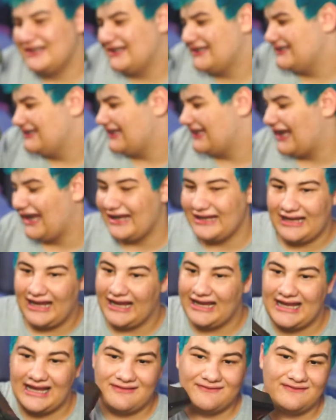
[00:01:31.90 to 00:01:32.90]
that I
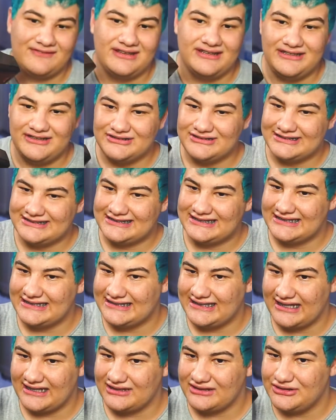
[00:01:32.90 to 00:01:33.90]
have been using this thing in
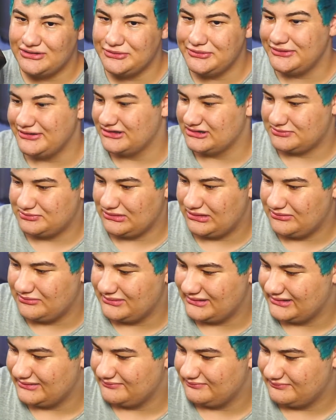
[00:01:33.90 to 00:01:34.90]
like 2 years
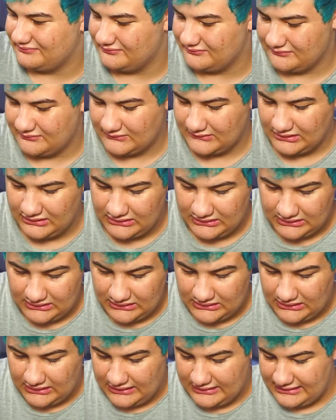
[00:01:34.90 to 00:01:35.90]
probably.
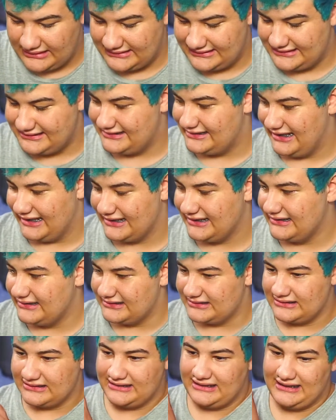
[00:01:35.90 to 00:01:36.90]
The
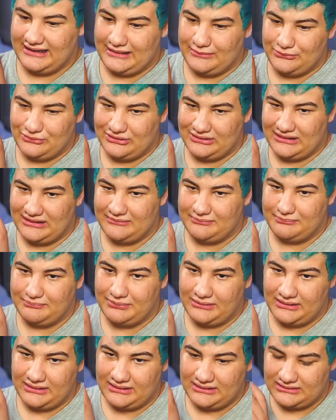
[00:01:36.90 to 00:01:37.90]
second camera I
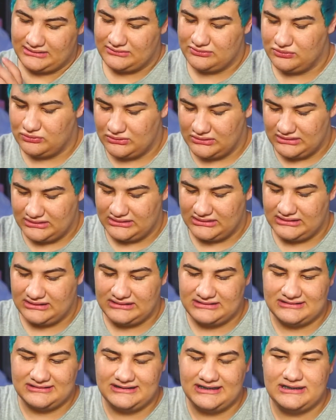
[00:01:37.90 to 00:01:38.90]
bought
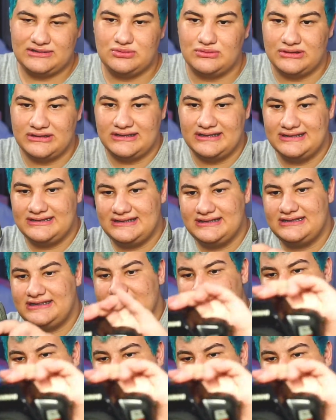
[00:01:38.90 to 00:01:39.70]
was this one. This is the